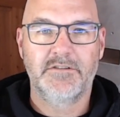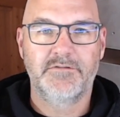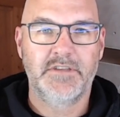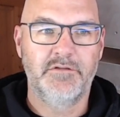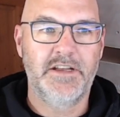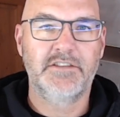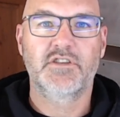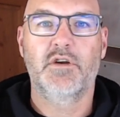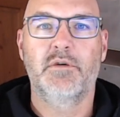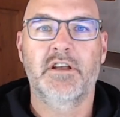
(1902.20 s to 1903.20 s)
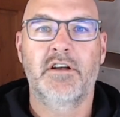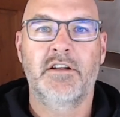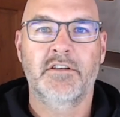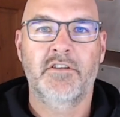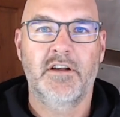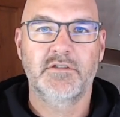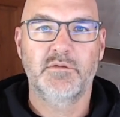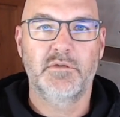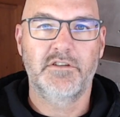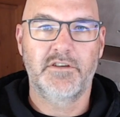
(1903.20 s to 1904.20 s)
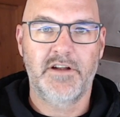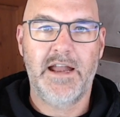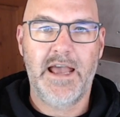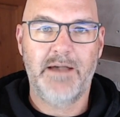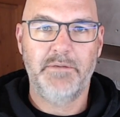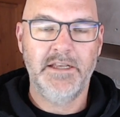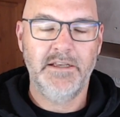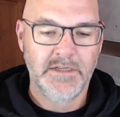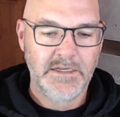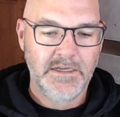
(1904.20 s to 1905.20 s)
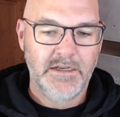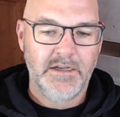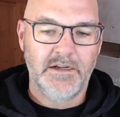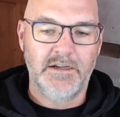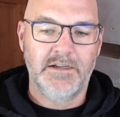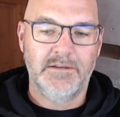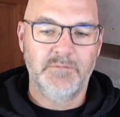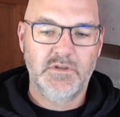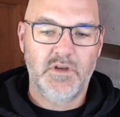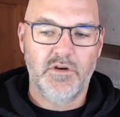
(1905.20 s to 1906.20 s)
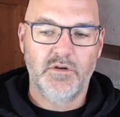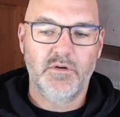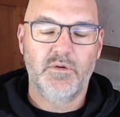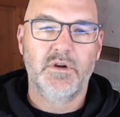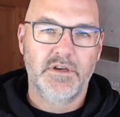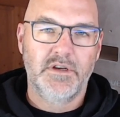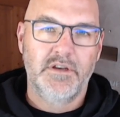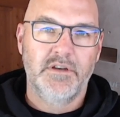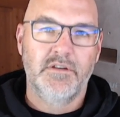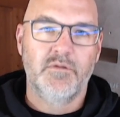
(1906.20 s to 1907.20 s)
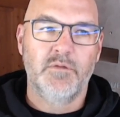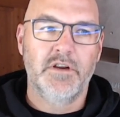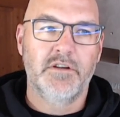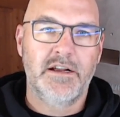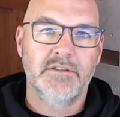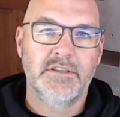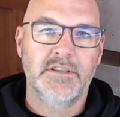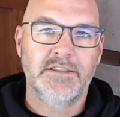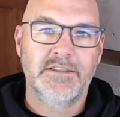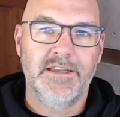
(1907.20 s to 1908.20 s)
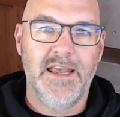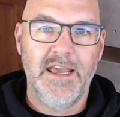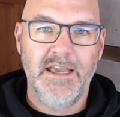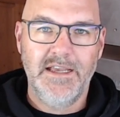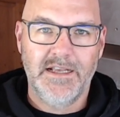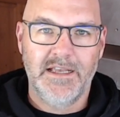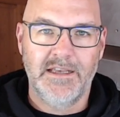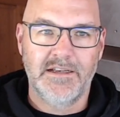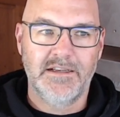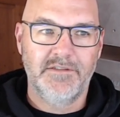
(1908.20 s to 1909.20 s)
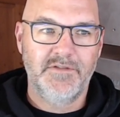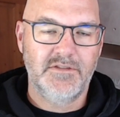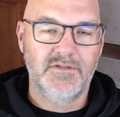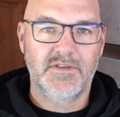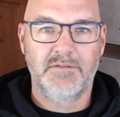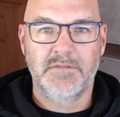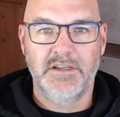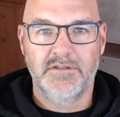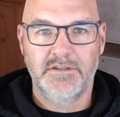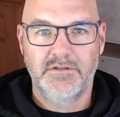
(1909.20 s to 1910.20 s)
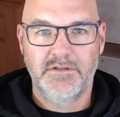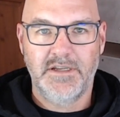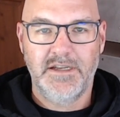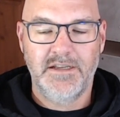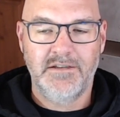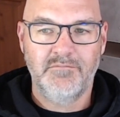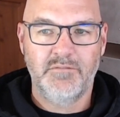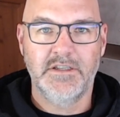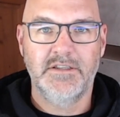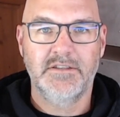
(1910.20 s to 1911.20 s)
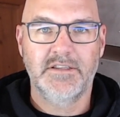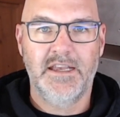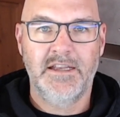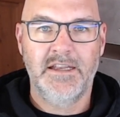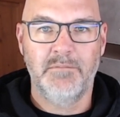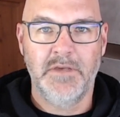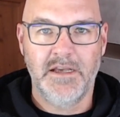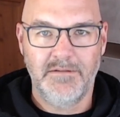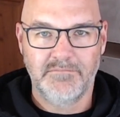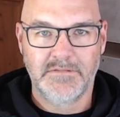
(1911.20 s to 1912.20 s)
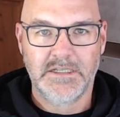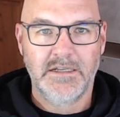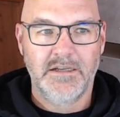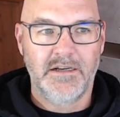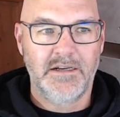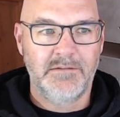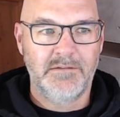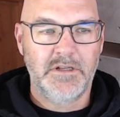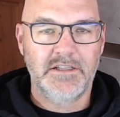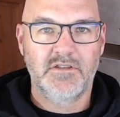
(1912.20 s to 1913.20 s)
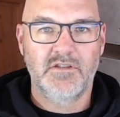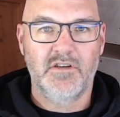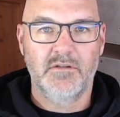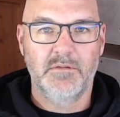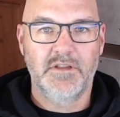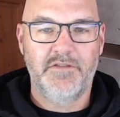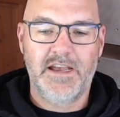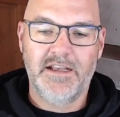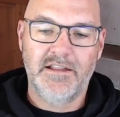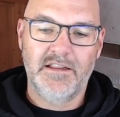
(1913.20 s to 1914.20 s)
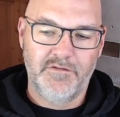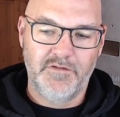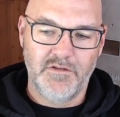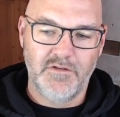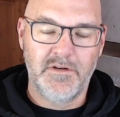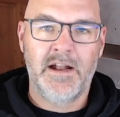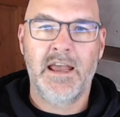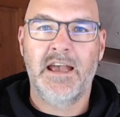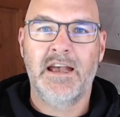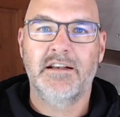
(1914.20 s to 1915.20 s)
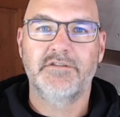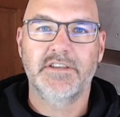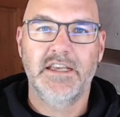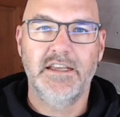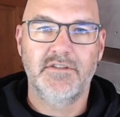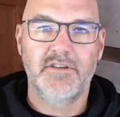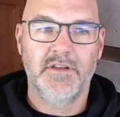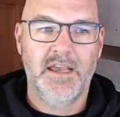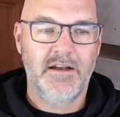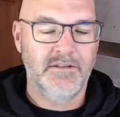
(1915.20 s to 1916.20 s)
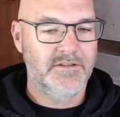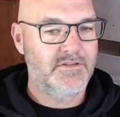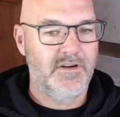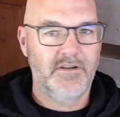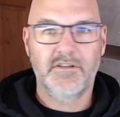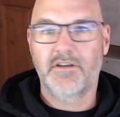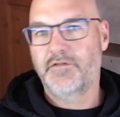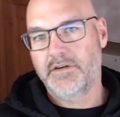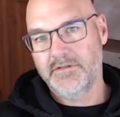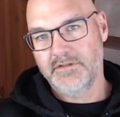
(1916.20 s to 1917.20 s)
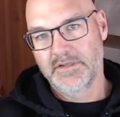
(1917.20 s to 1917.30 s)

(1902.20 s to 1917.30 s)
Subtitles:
events going on across the world are not happening. So we are announcing this today. If this is something that you're interested in, please again hit me up. But let's start with the fact that if you do not have a Keystone account, let's start there first.